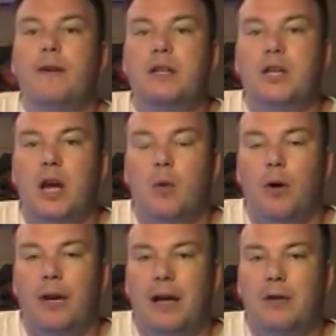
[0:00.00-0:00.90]
a video
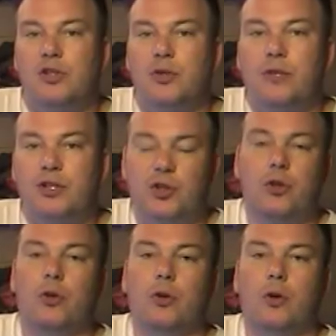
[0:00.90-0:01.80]
on how to
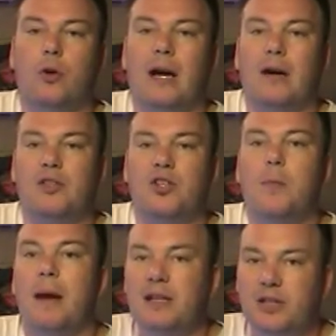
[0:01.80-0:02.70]
restore or how to
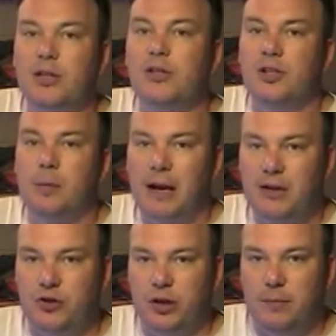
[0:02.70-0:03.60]
do maintenance on a
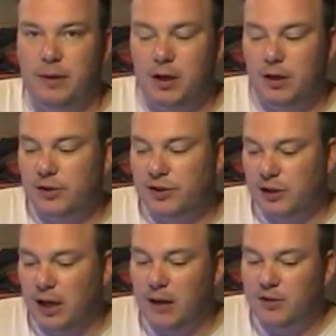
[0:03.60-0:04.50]
battery
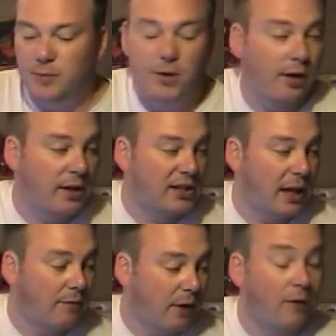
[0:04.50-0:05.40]
because to be
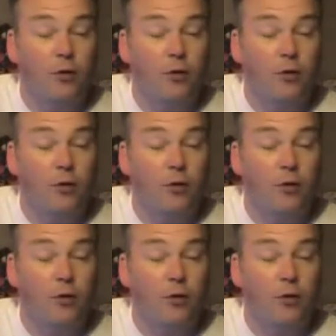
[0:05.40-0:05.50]
honest I've,